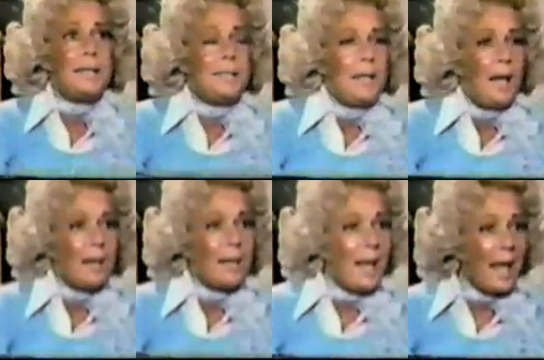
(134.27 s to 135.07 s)
I didn't
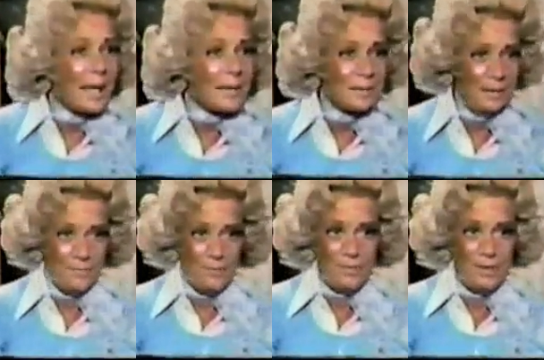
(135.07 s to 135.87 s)
know how to
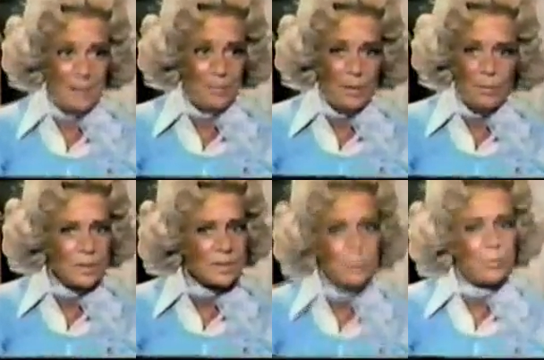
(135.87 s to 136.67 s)
handle everything. I
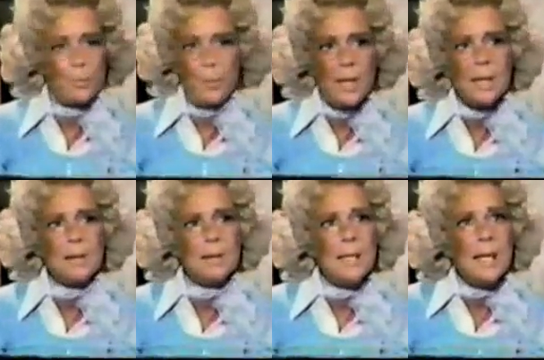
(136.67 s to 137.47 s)
wasn't
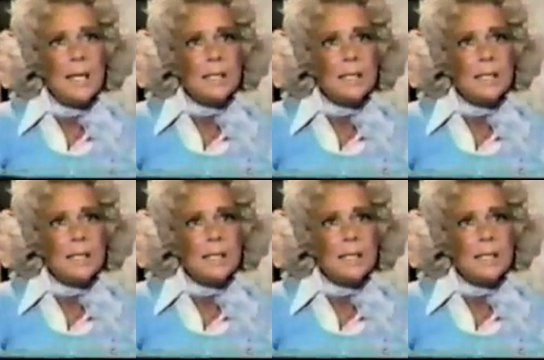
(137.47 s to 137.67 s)
prepared